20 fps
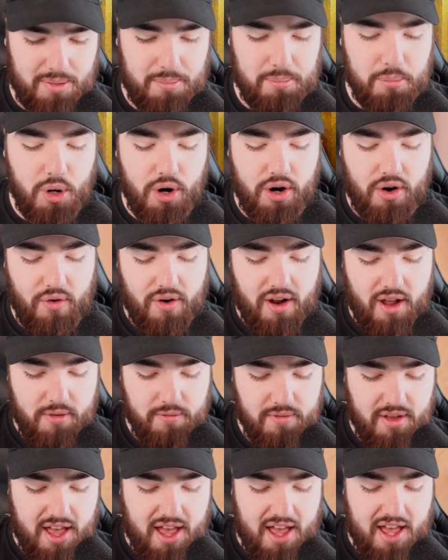
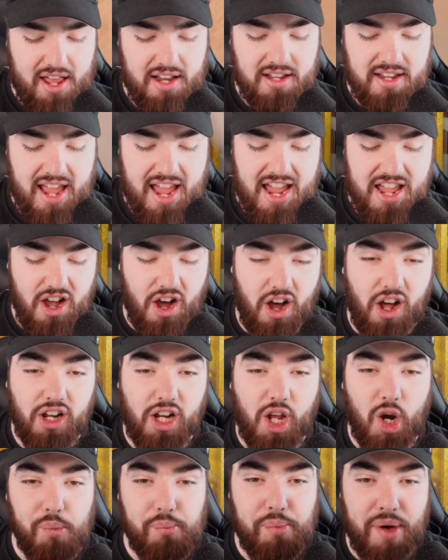Morgrem, and a
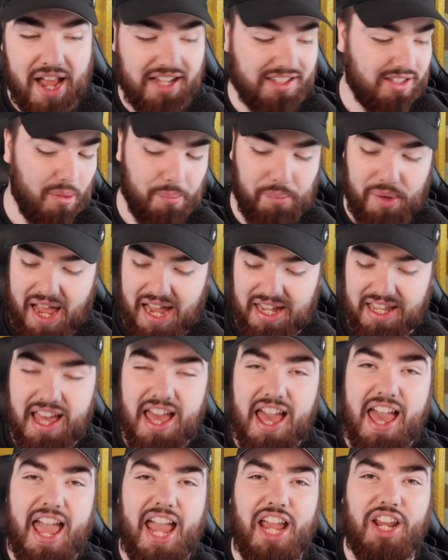holo
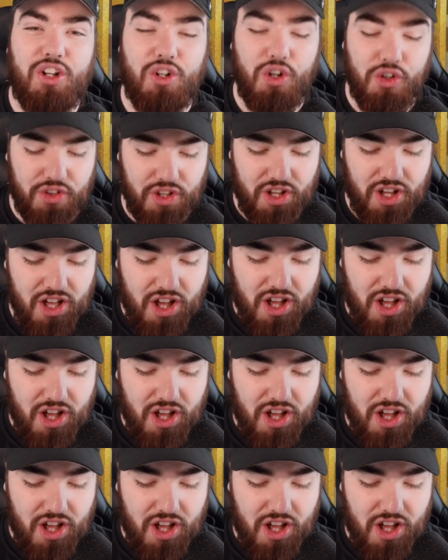back-to-back, another